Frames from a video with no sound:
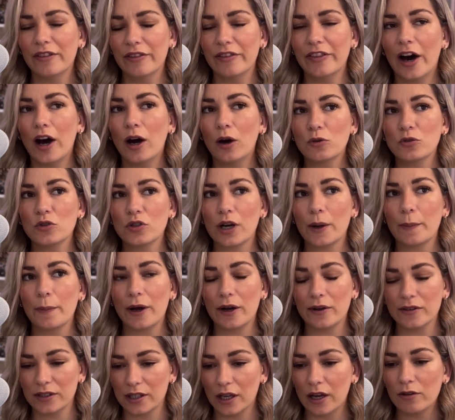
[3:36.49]
the whole trip. I
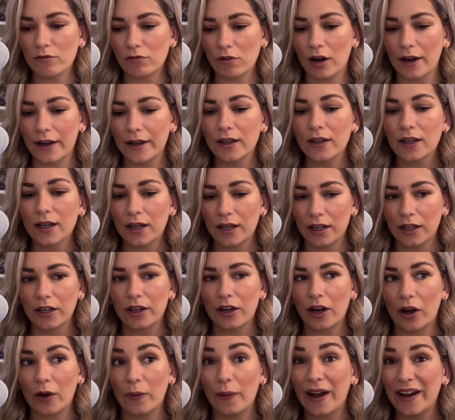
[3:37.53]
was like, right, go.